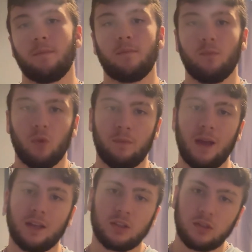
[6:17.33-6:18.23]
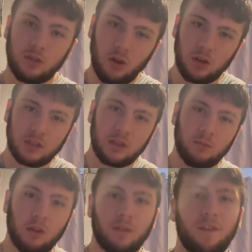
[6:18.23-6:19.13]
when Max darts in
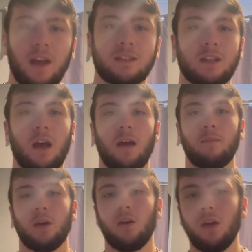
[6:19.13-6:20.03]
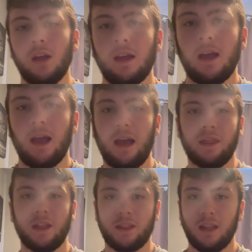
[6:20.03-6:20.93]
with a fast combo, I
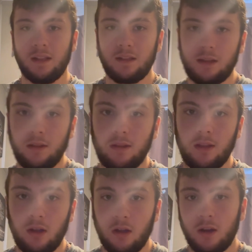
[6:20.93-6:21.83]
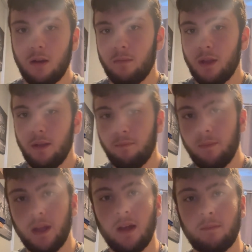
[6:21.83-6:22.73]
think that there are going to be
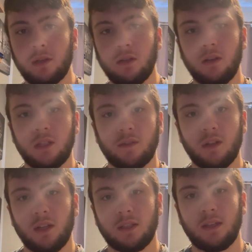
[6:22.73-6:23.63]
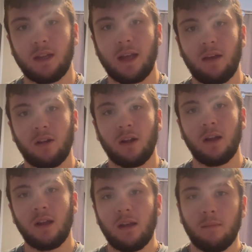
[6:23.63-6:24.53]
big opportunities for Dustin to counter,
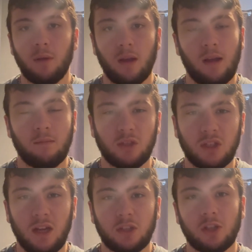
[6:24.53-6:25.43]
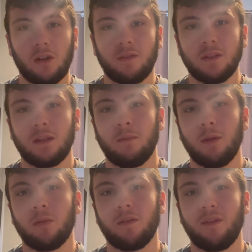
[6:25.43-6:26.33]
but I'm just not sure if he's going to be
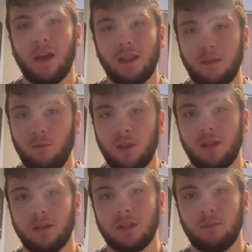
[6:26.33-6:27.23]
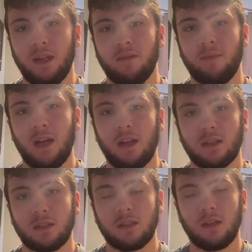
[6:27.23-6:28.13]
able to find them with the speed of
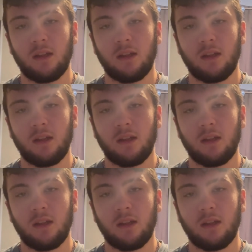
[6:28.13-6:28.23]
Max.